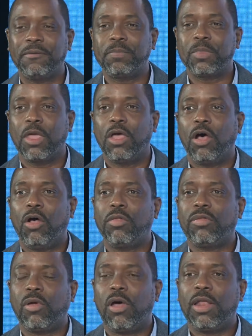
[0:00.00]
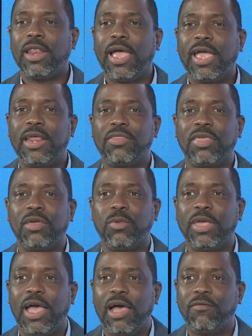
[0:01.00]
Yeah. Also online, I think
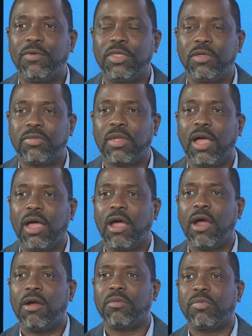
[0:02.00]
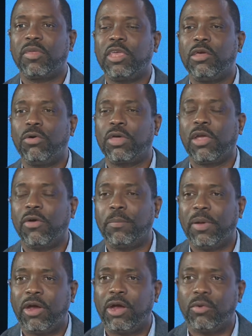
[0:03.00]
we have with us our CEO, Gary
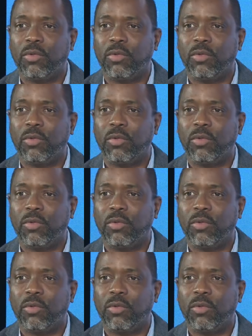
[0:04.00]
Parrott.